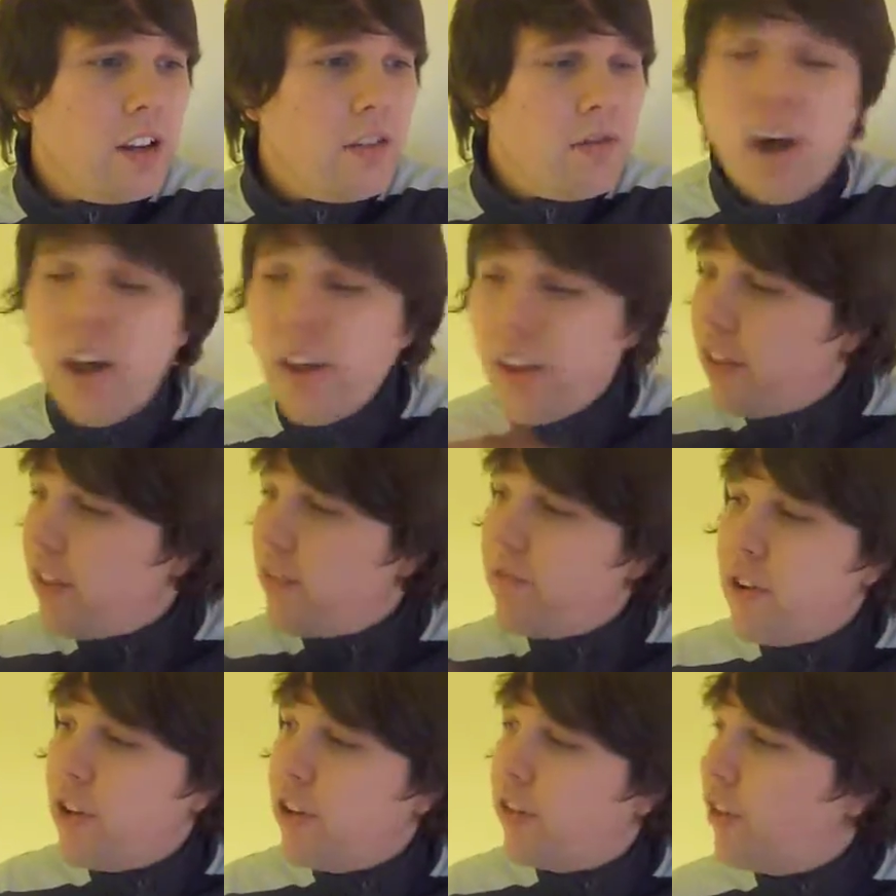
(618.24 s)
Rather
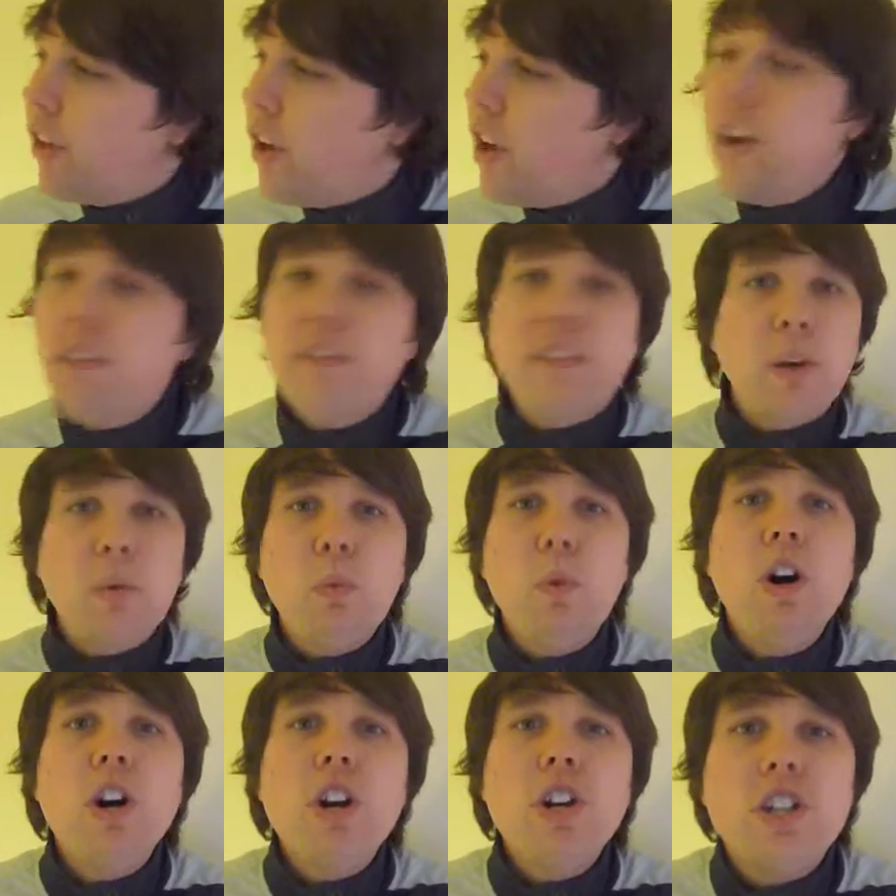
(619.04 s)
than reserving
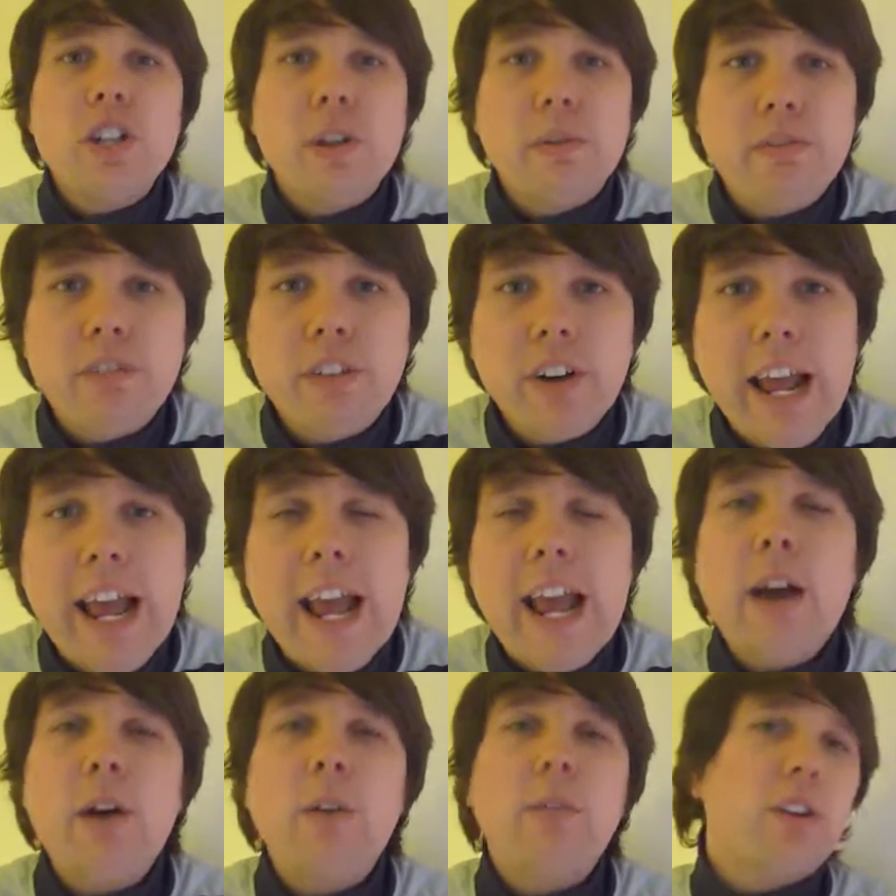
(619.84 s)
worship for an
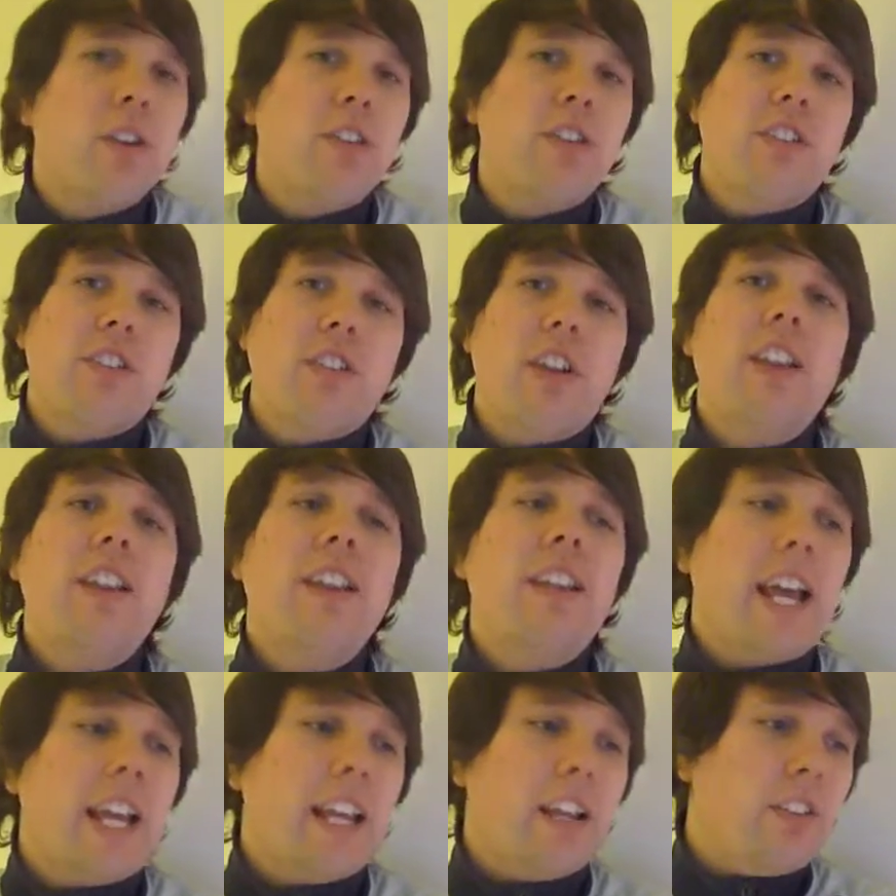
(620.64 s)
hour on
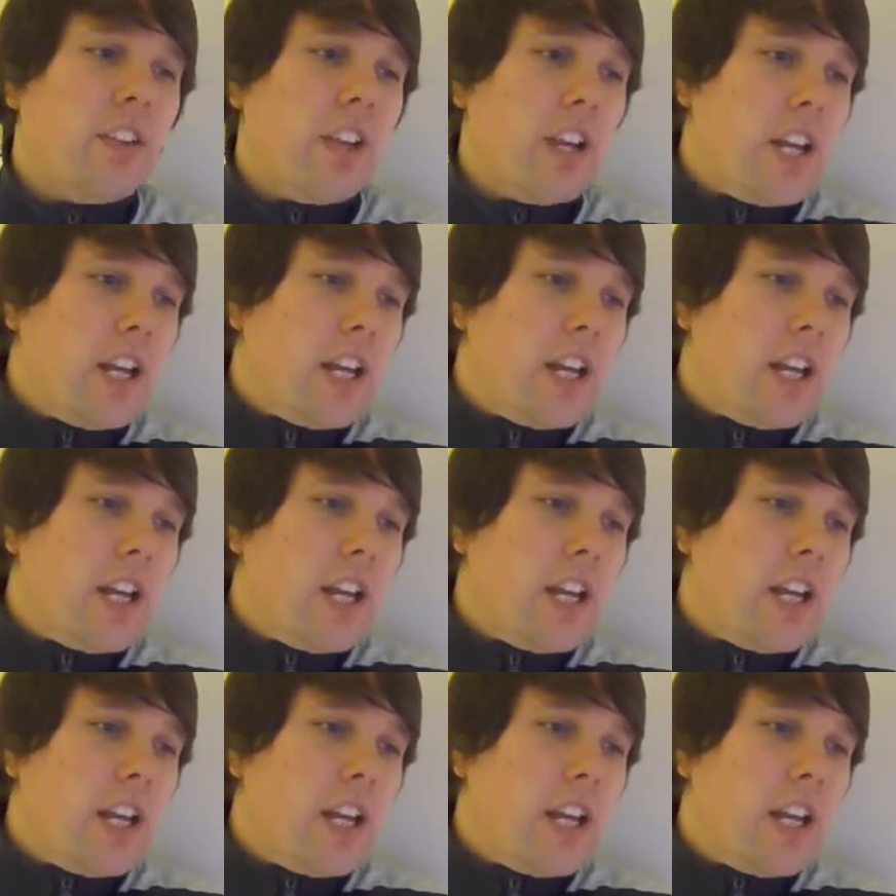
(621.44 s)
Sundays,